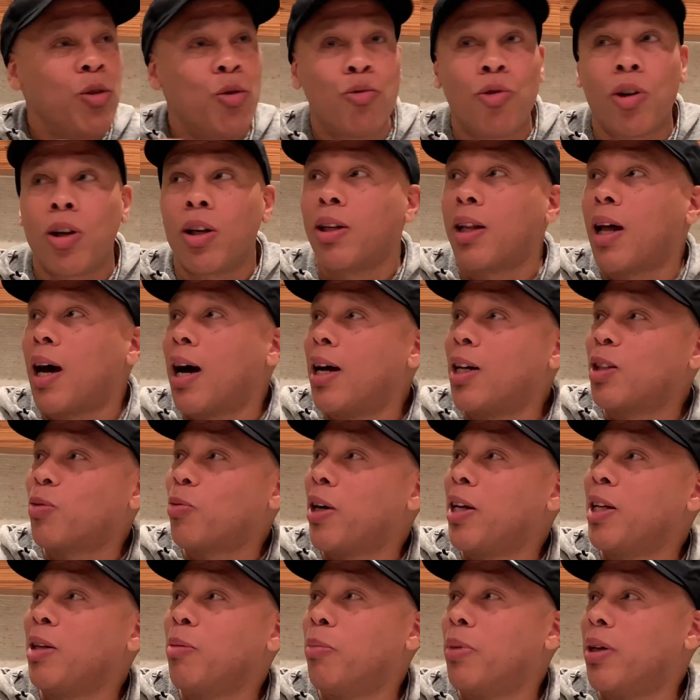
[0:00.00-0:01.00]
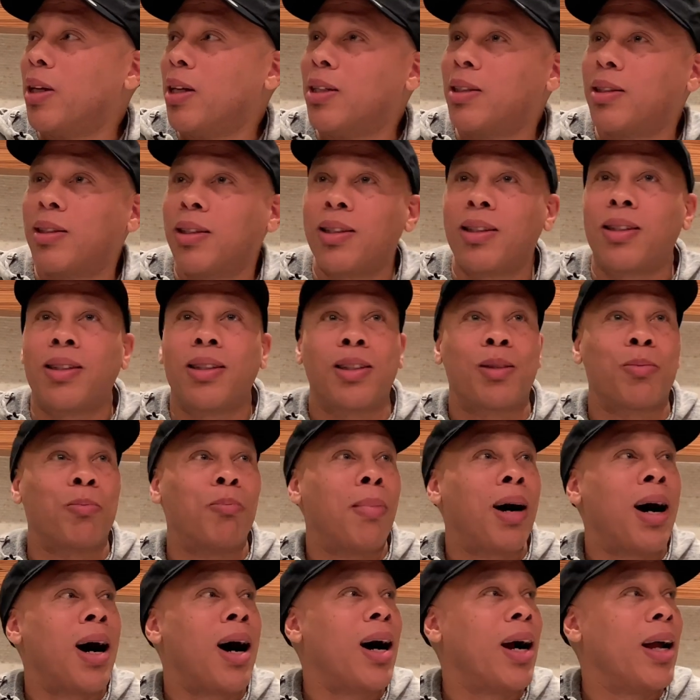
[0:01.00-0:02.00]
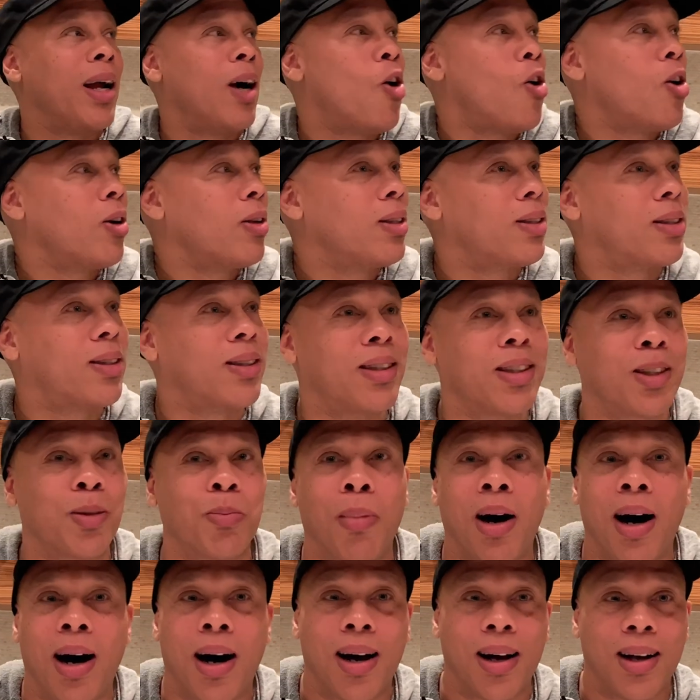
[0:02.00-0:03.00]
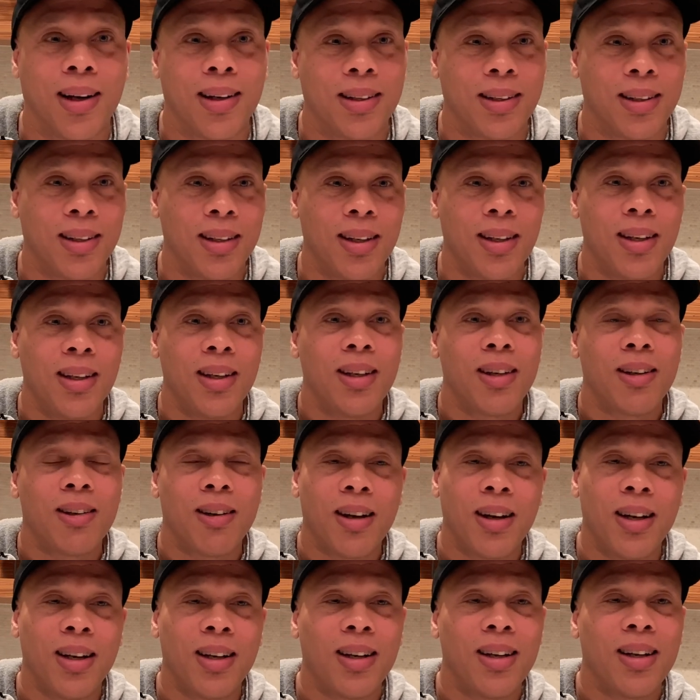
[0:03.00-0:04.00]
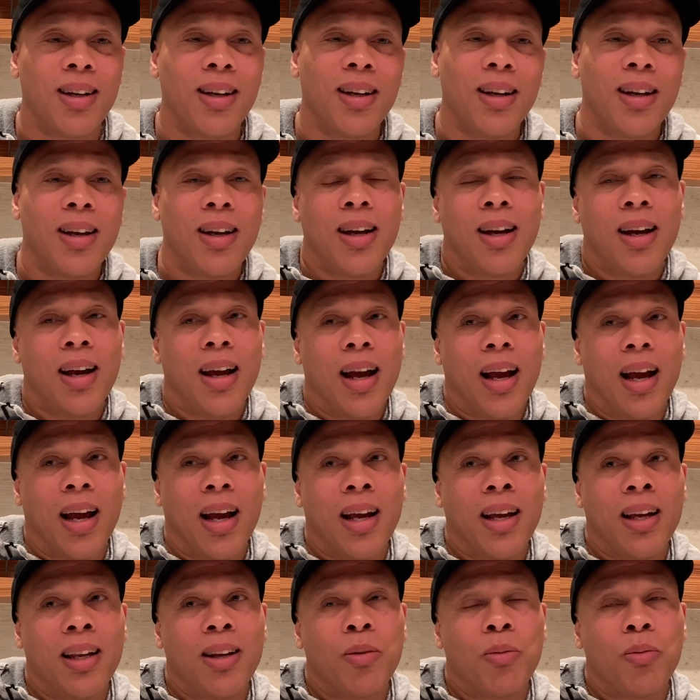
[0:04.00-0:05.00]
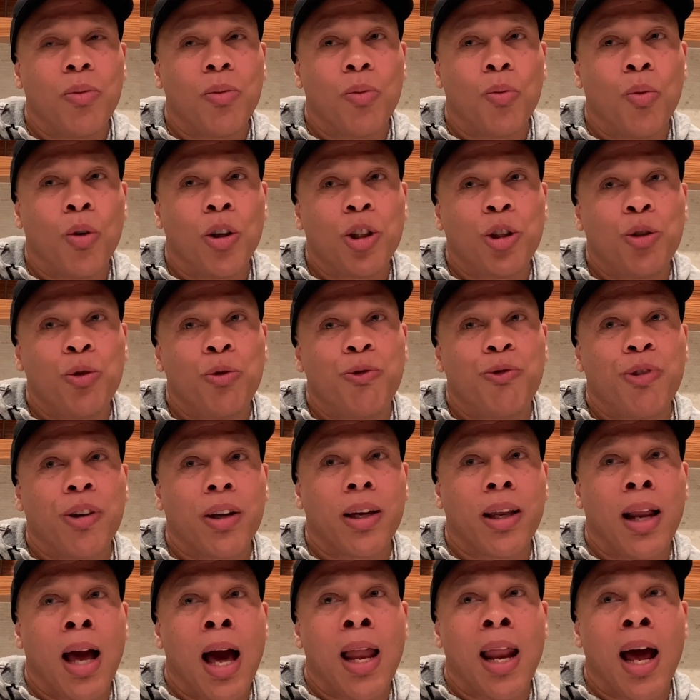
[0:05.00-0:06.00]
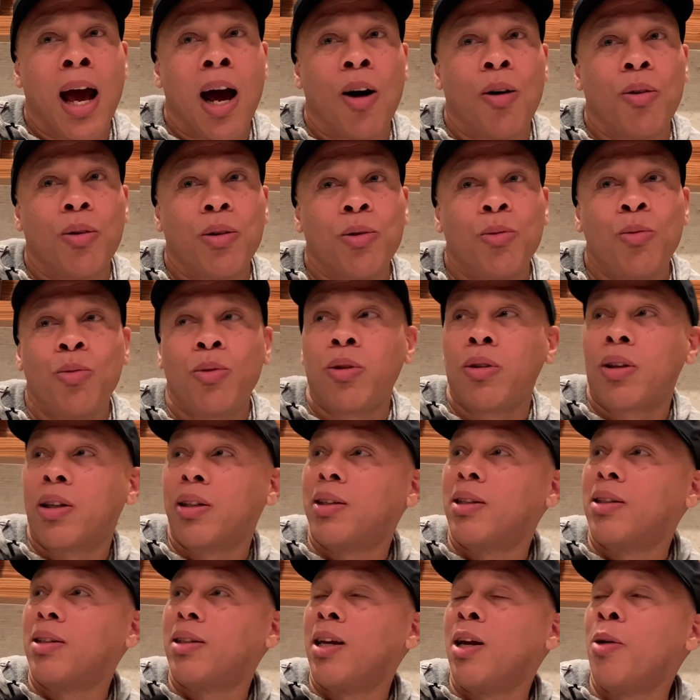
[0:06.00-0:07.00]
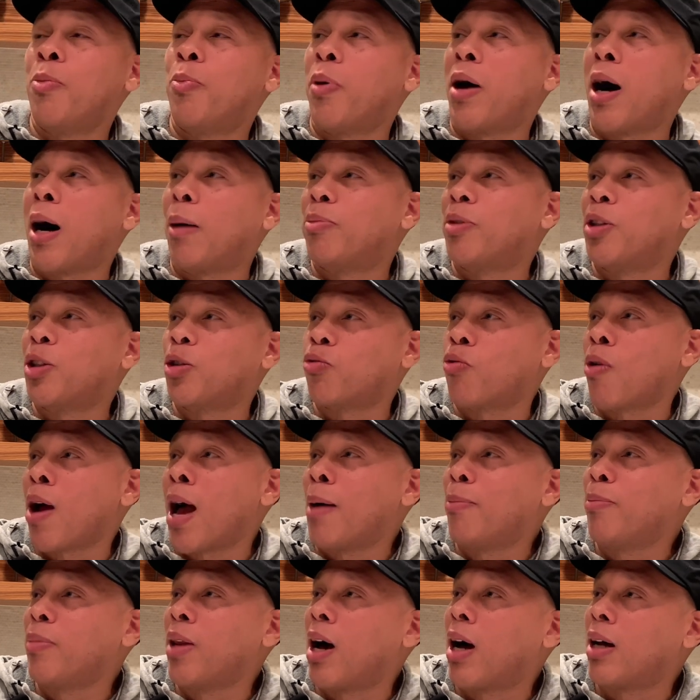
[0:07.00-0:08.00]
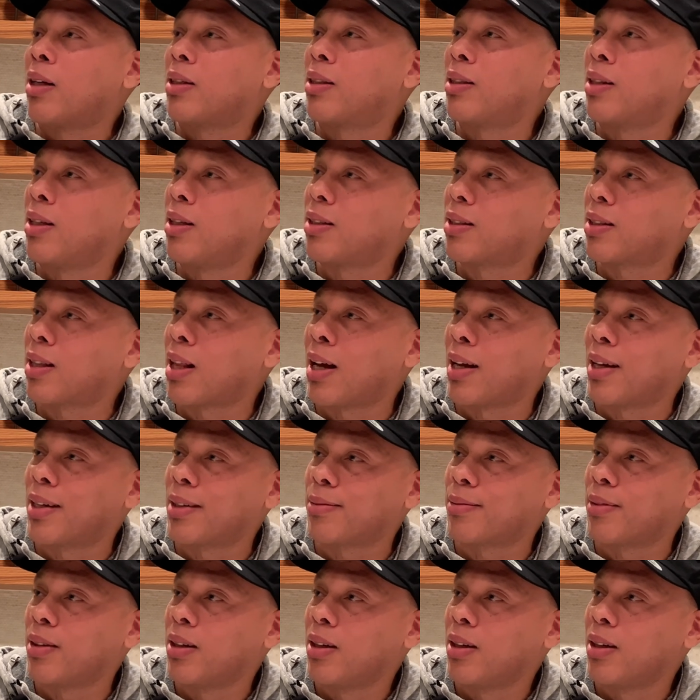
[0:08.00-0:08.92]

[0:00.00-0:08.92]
We realize, wait a minute, this is mine, all this is mine, right? And once you figure that out, you look at this hip hop, this rap nonsense, like,